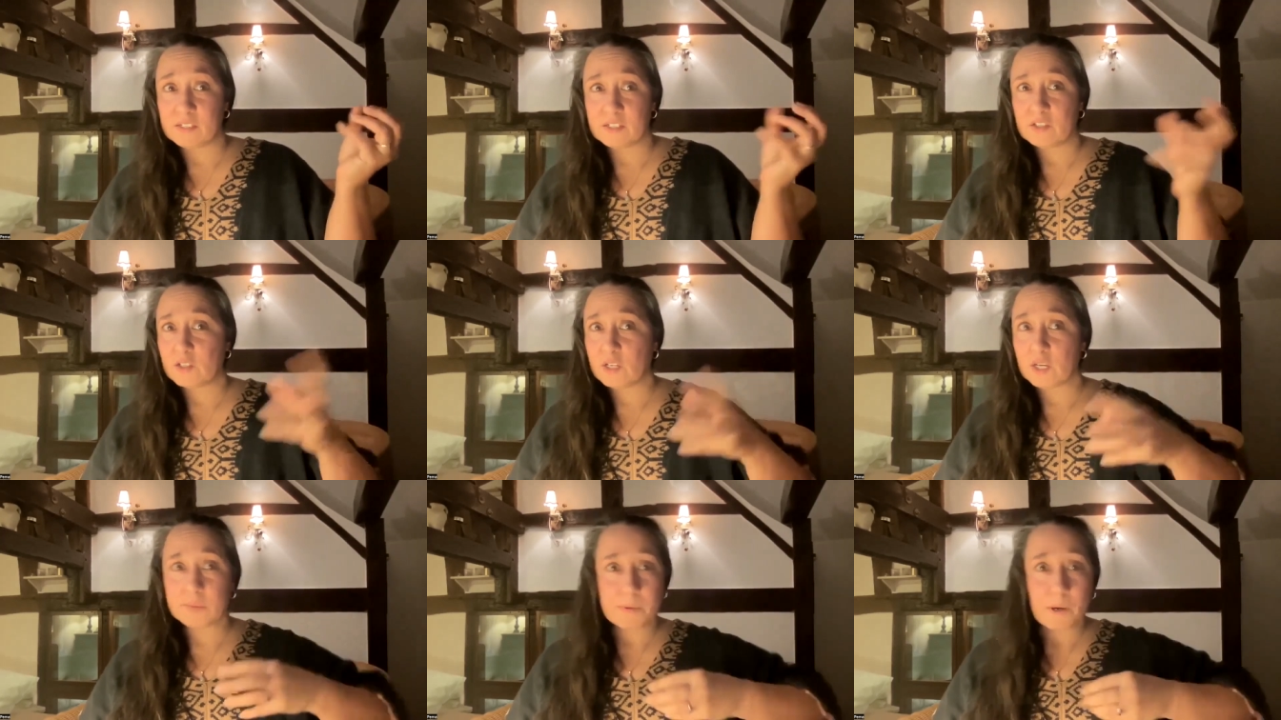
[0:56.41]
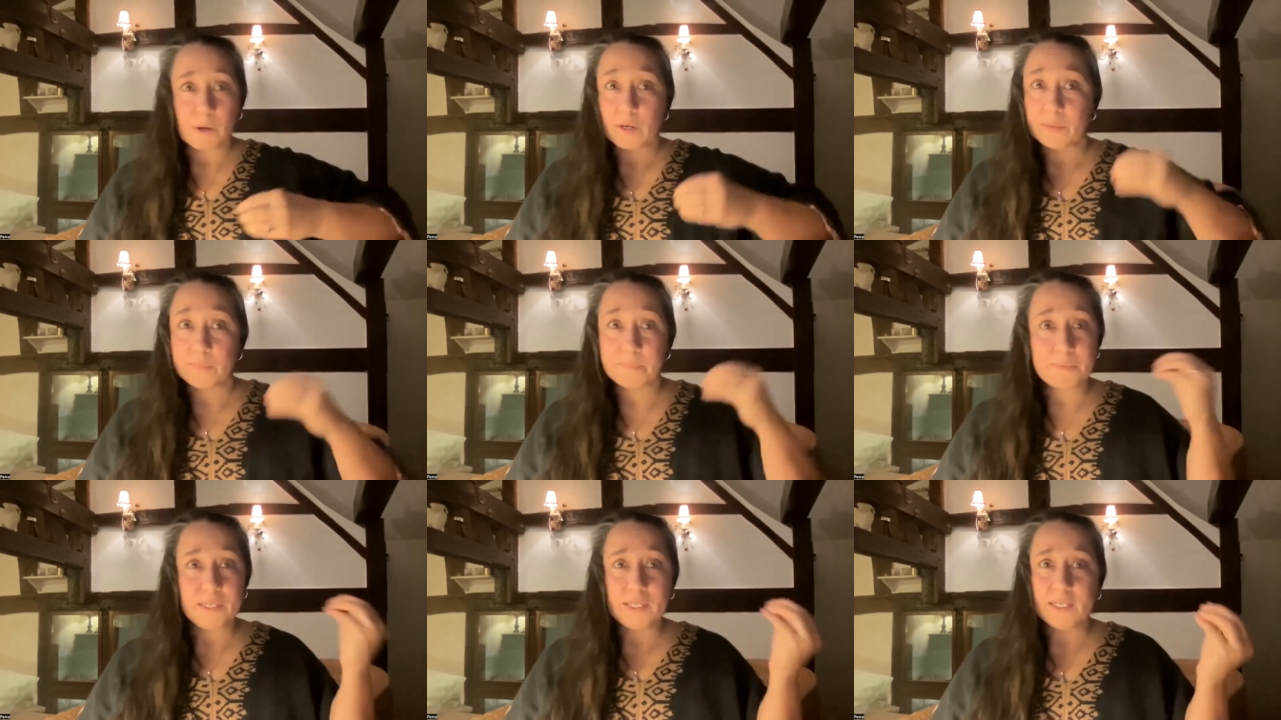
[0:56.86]
It's not
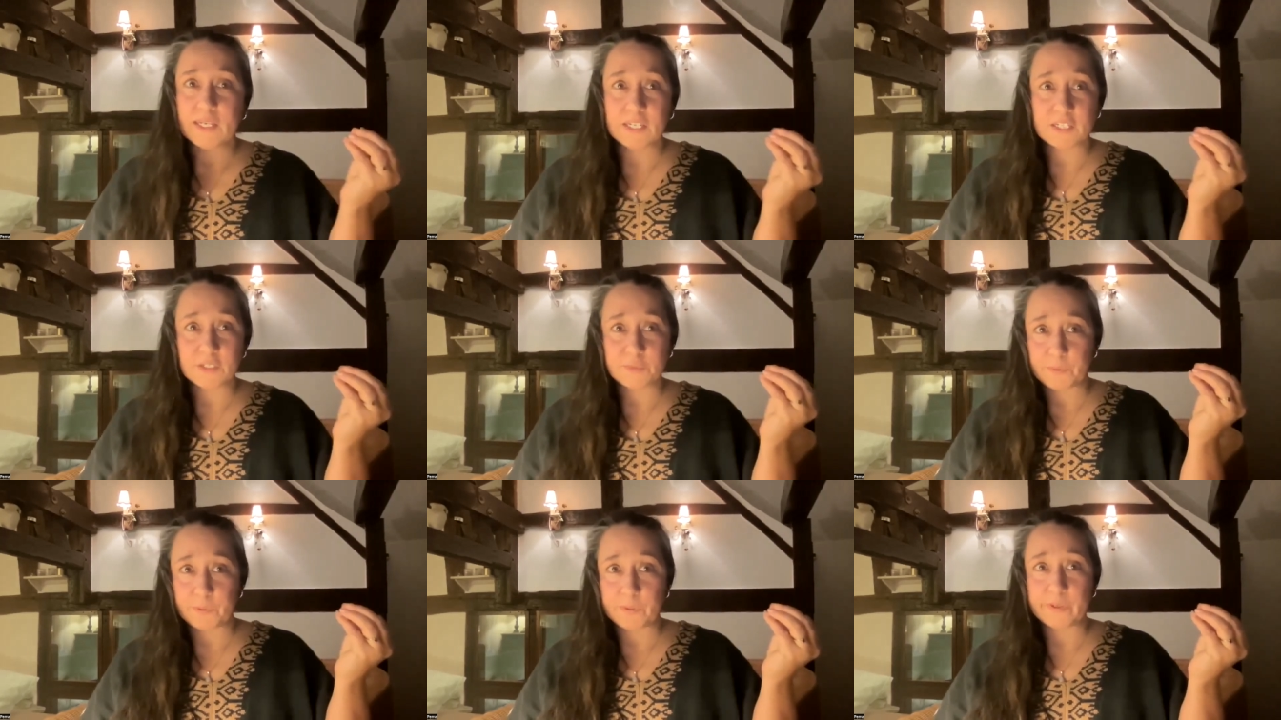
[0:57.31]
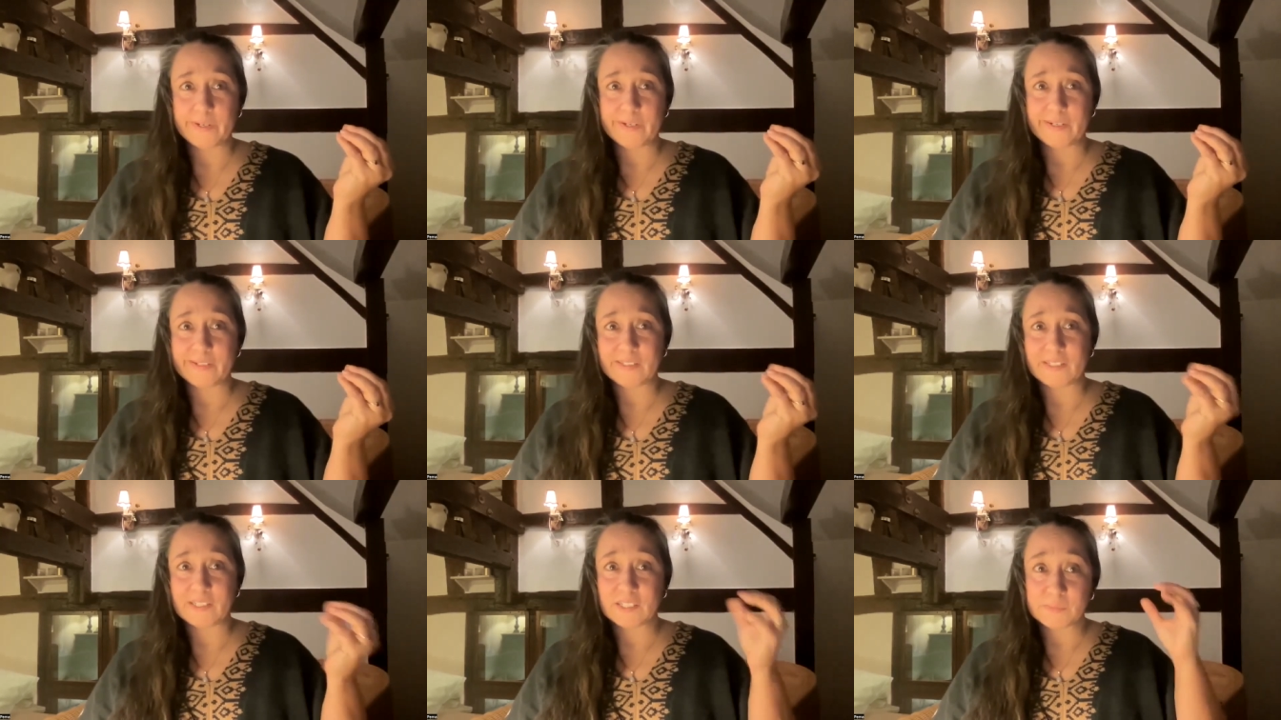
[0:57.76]
about a peak
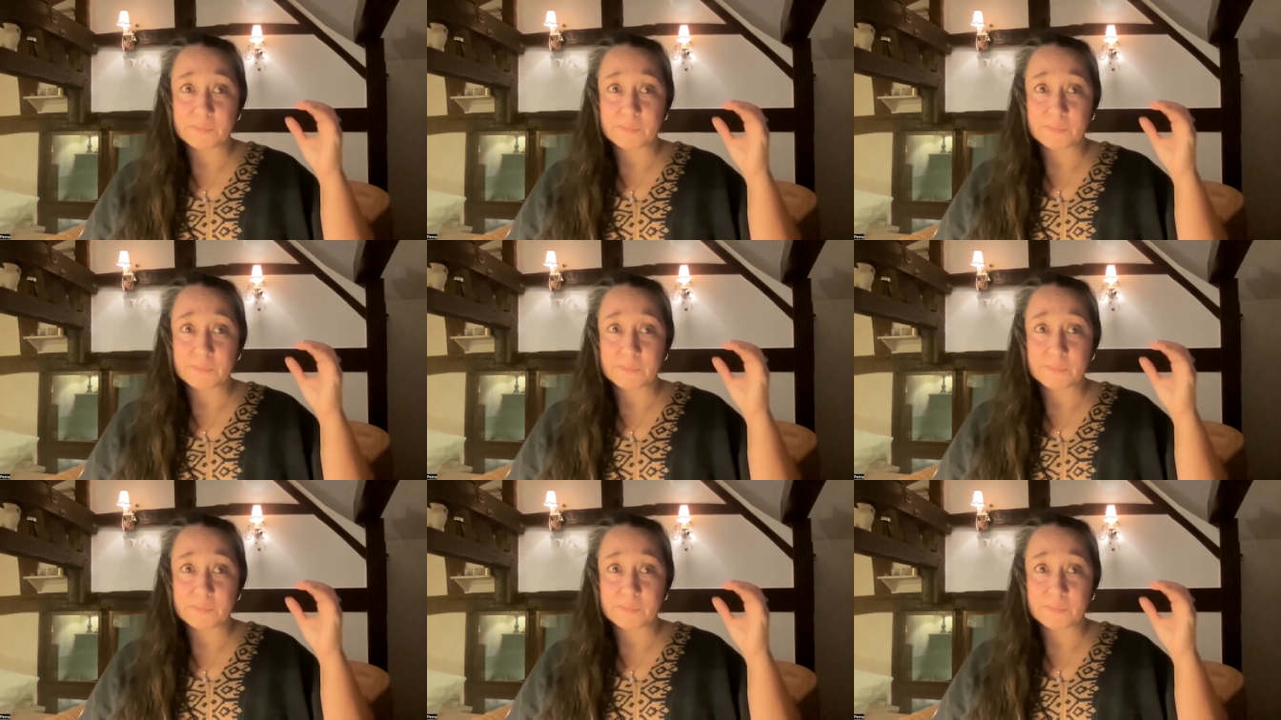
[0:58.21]
experience.